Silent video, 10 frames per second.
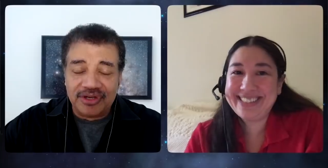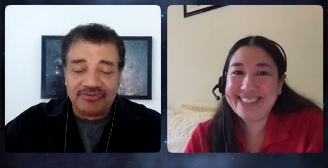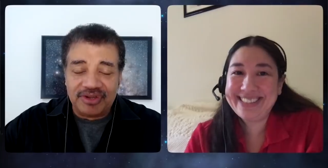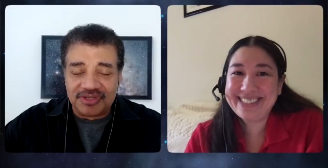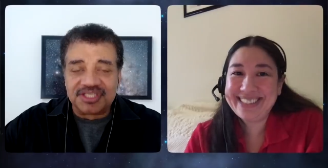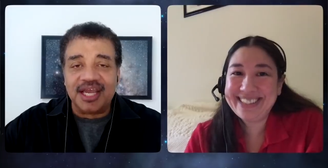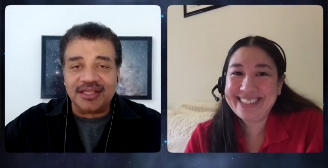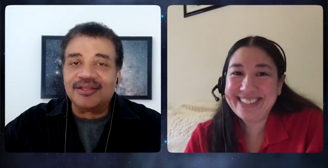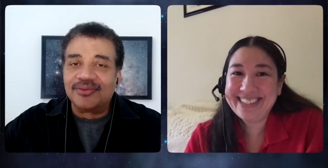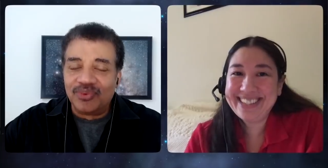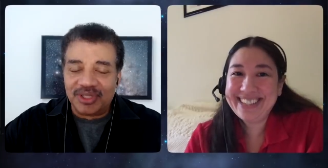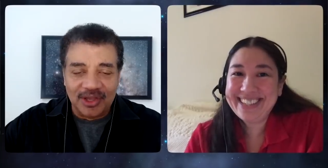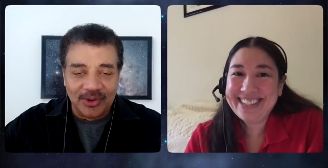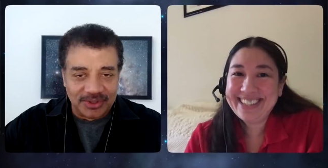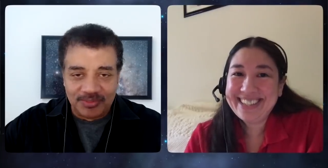Speaker 1: going to re recite what
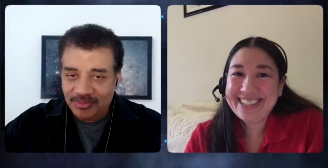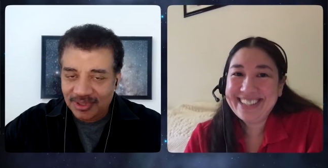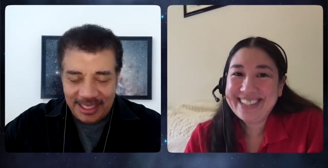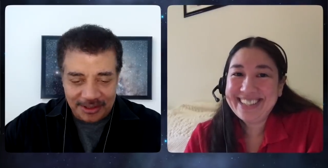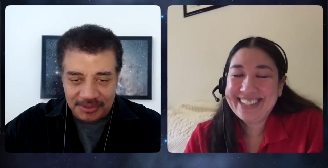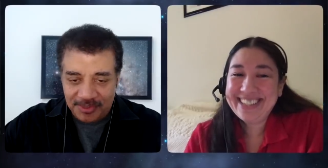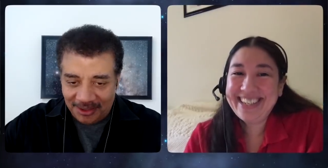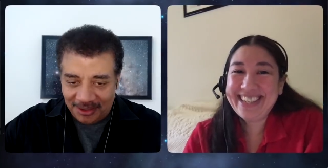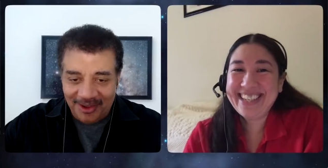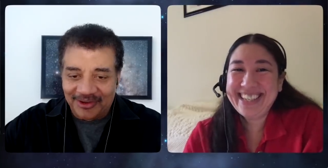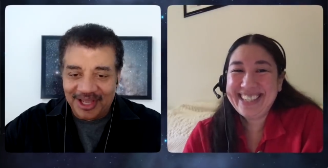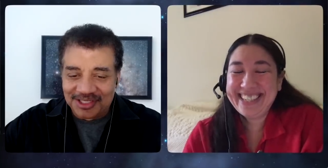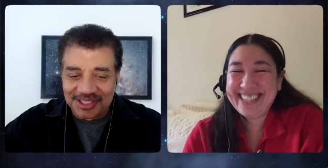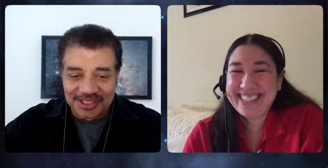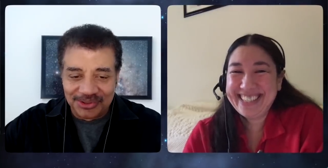those letters mean.
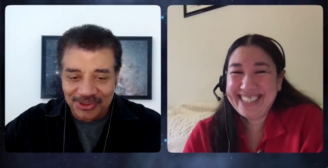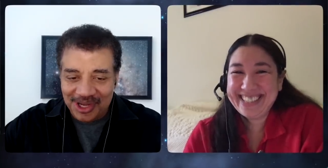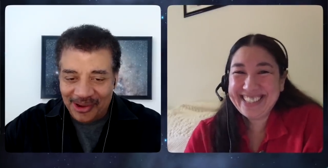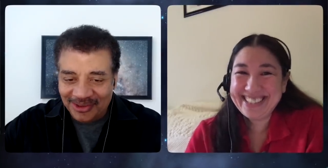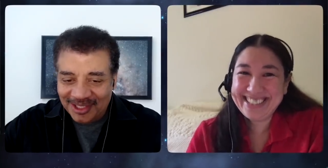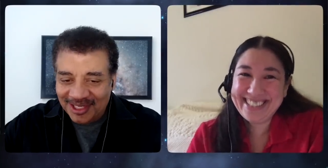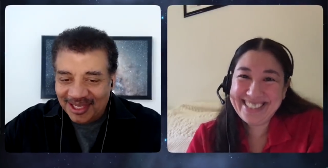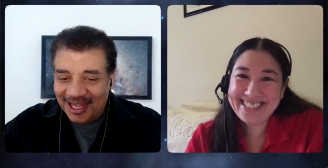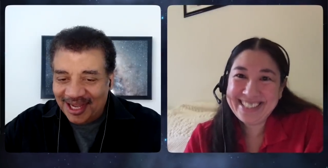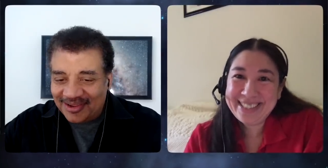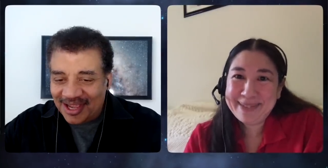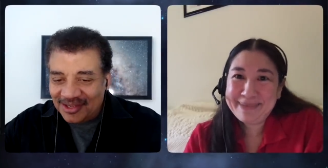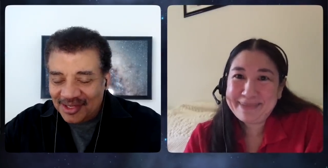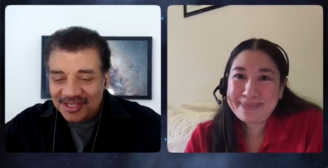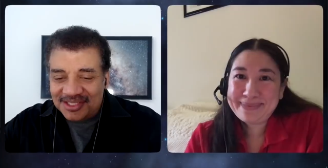Okay, just so you know.
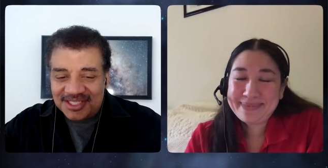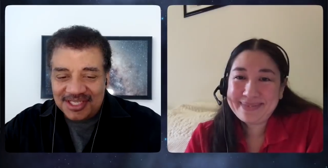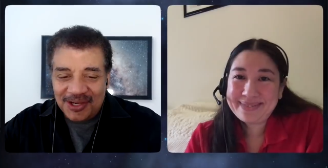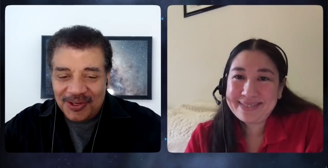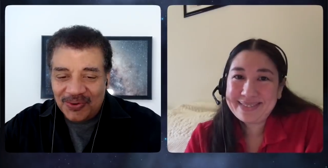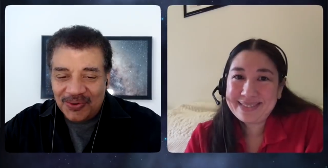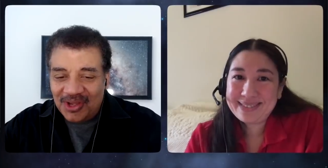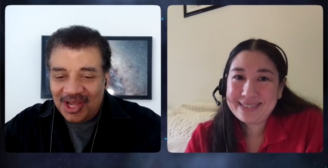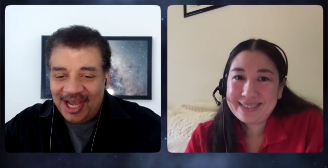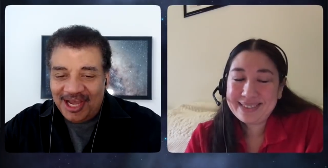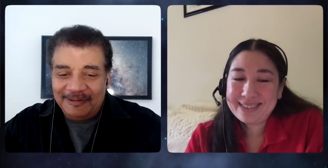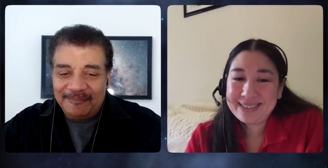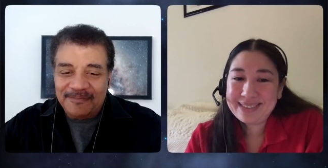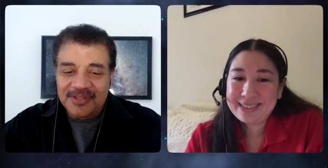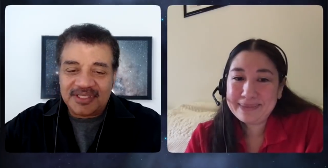Okay, so
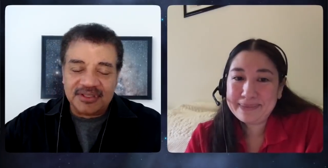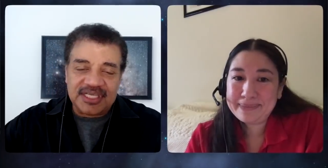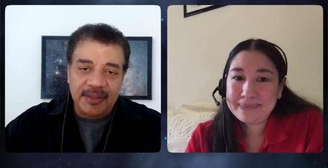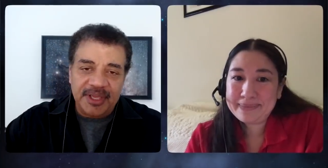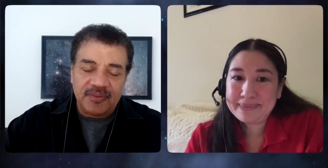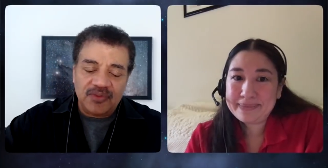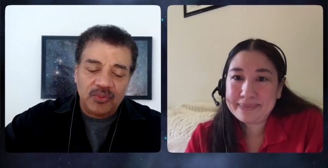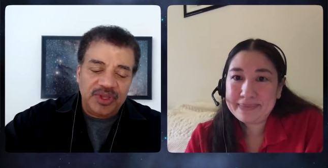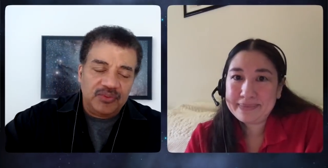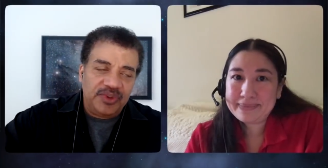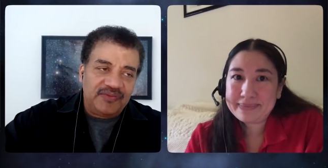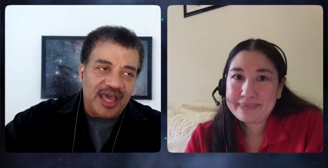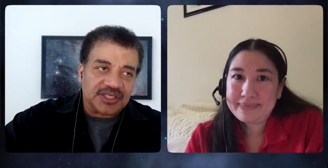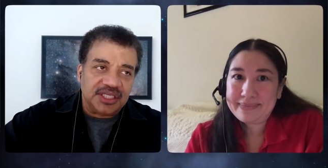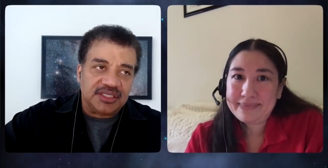um, so tell me, we, we've
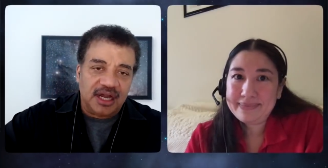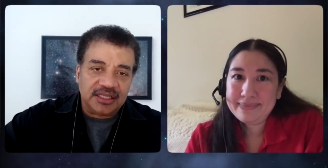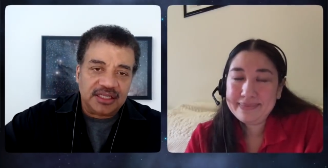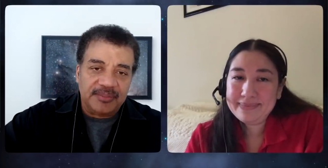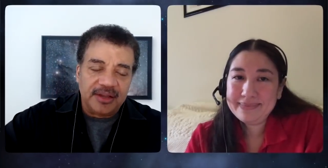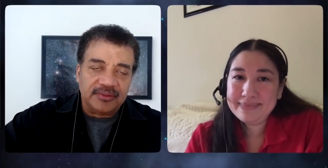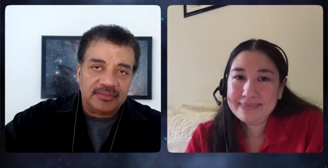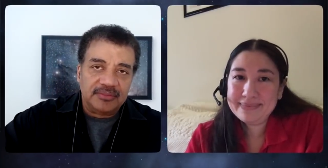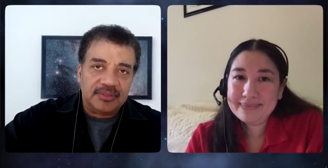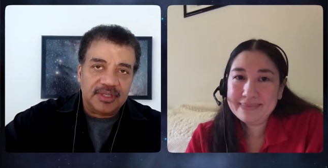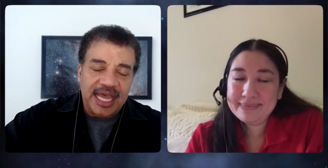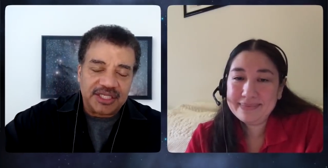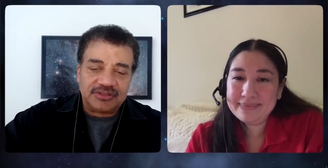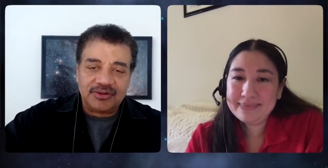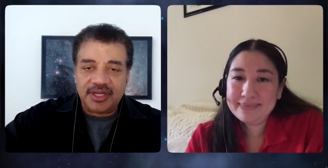actually talked about
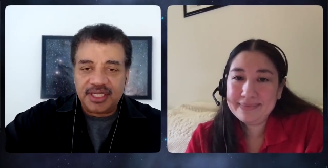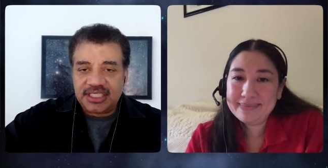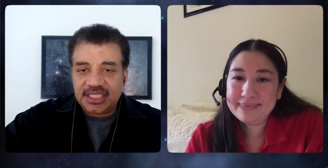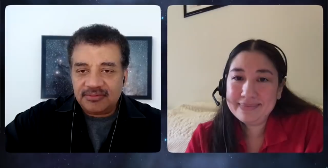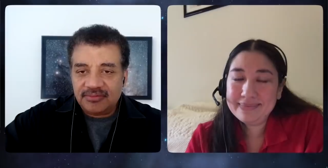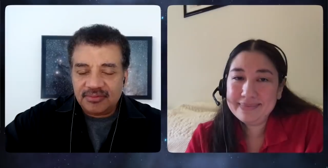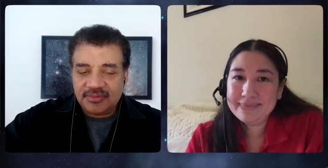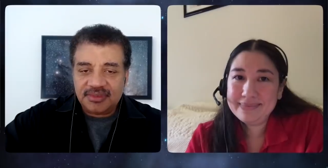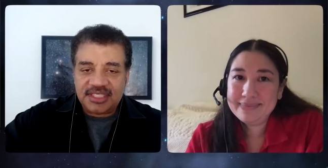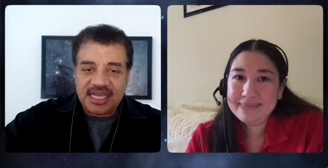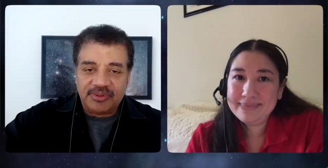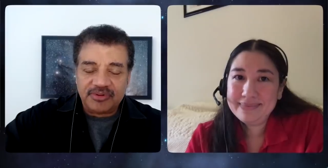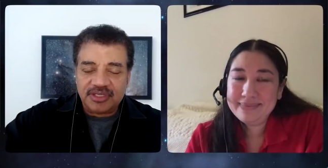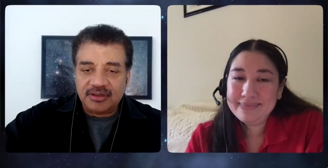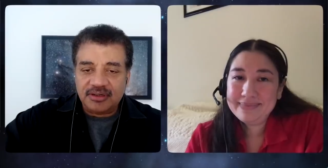asteroids and sample
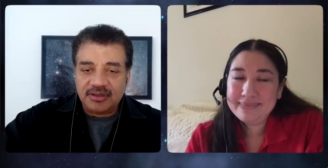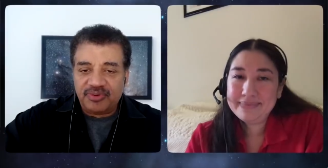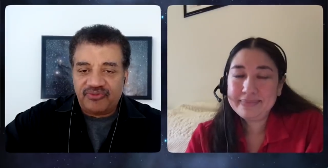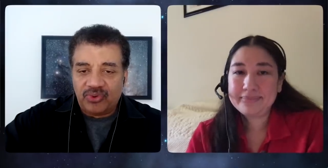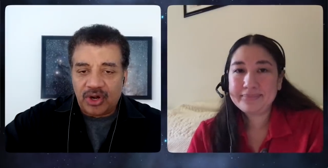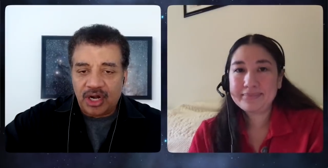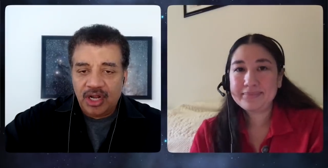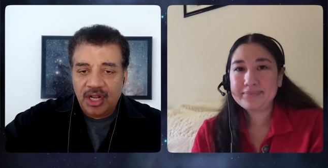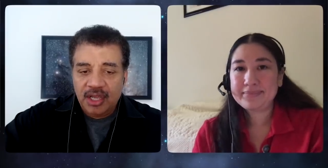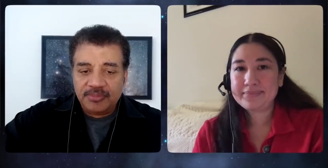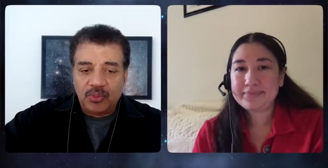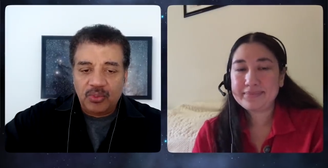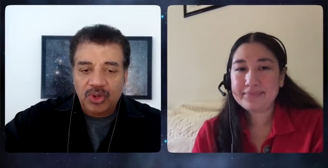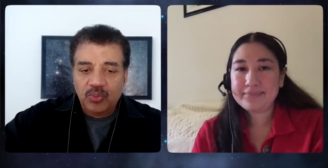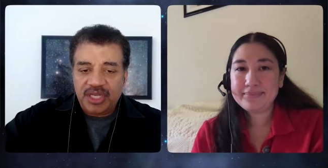returns before. So
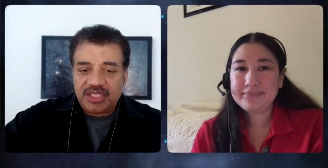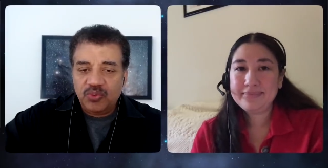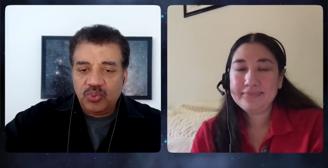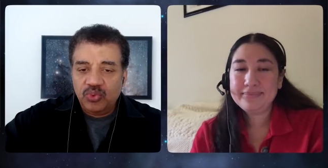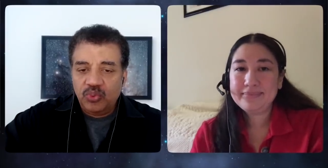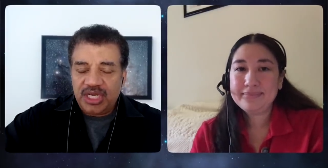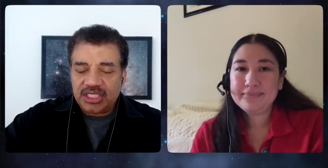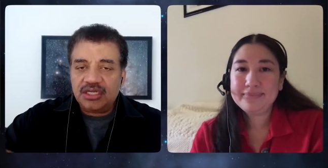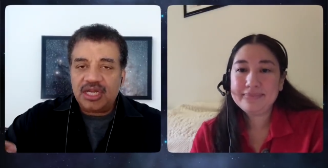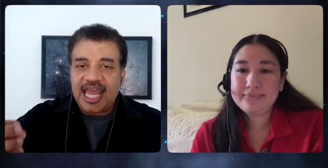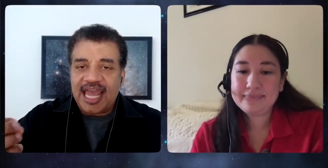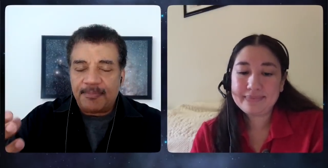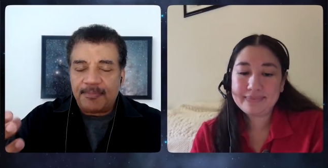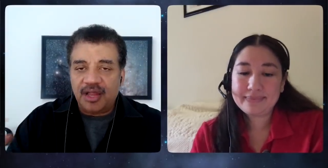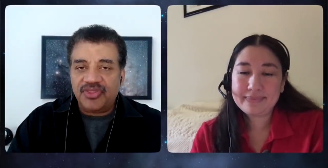w- what what is going to
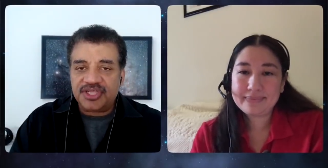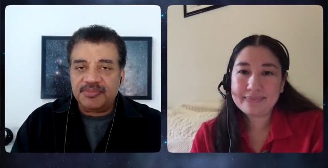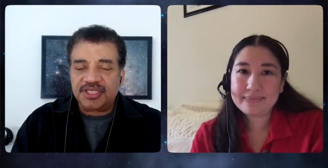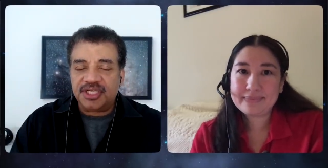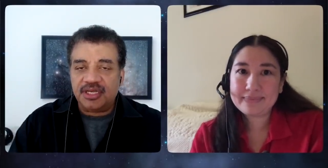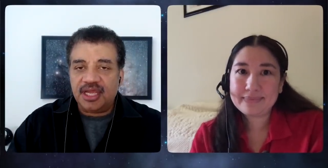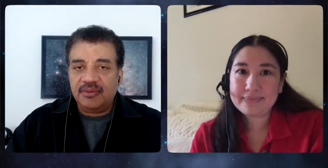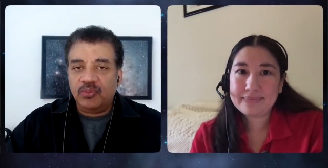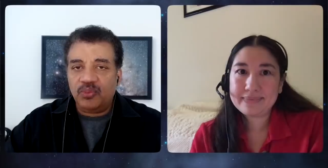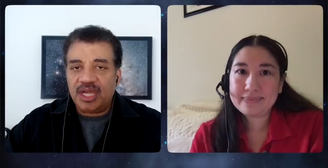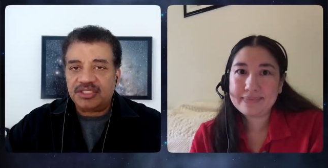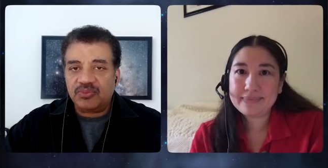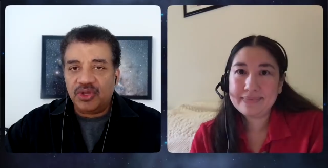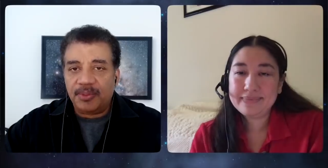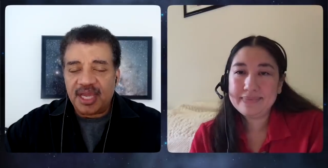happen on this mission, and why
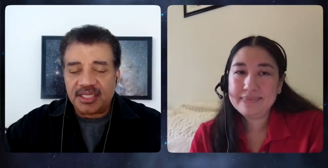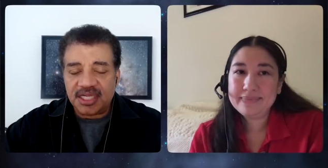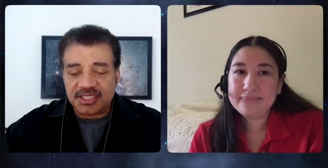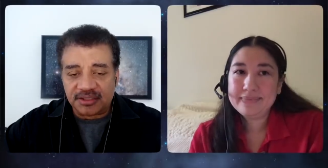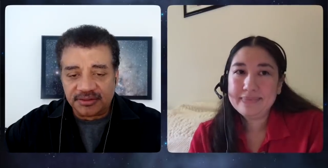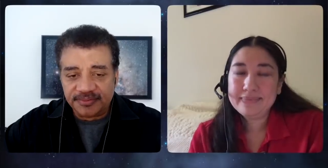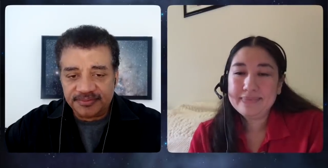should we all pay attention?